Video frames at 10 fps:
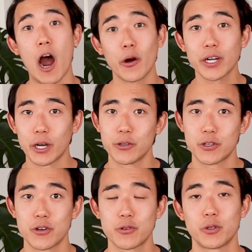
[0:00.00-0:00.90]
our
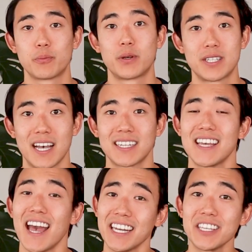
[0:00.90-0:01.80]
coasters will
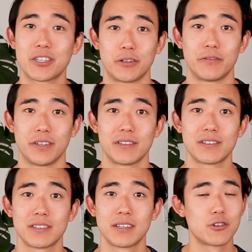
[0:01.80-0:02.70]
protect any surface,